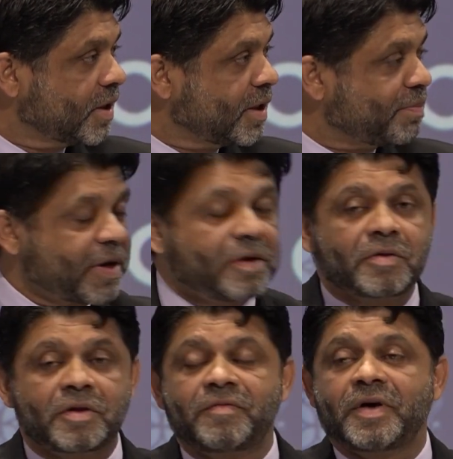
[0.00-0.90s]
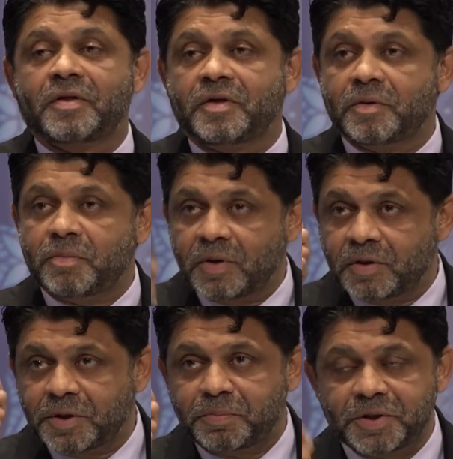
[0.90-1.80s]
depending on the
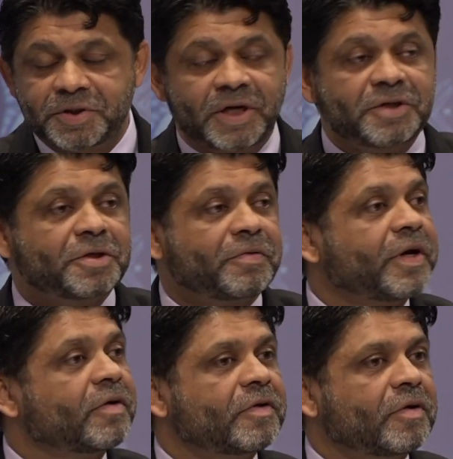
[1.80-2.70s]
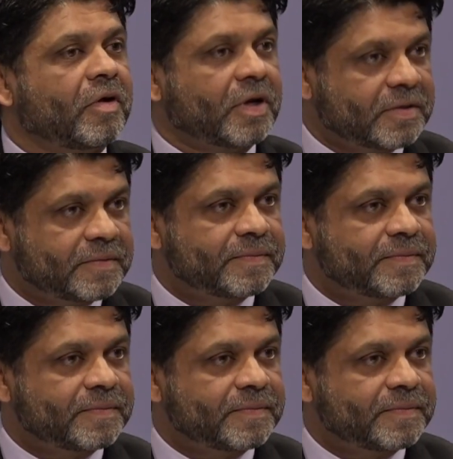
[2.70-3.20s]
depreciation rate of the dollar.